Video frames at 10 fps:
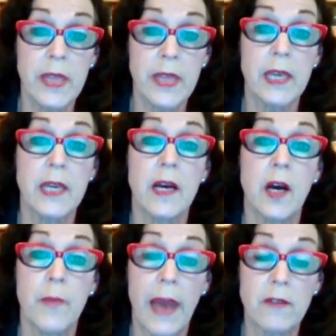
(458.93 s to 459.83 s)
the
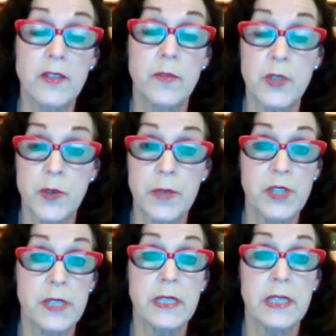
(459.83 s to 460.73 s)
amount of
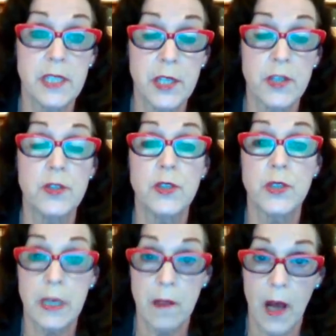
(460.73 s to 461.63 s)
prescriptions continues
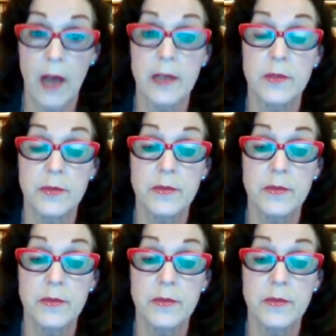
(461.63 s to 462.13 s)
to decline.